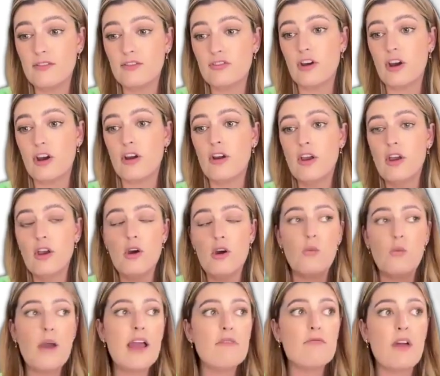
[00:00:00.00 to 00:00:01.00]
So
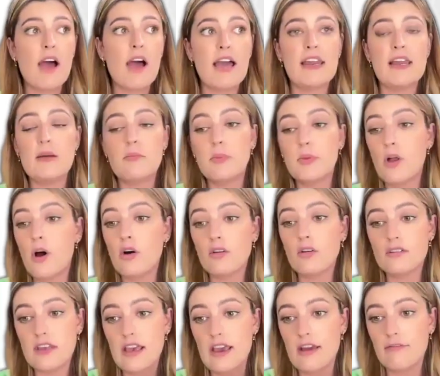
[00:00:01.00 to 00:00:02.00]
we're writing
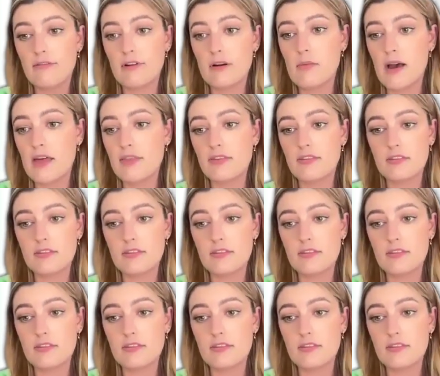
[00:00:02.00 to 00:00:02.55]
blogs every month.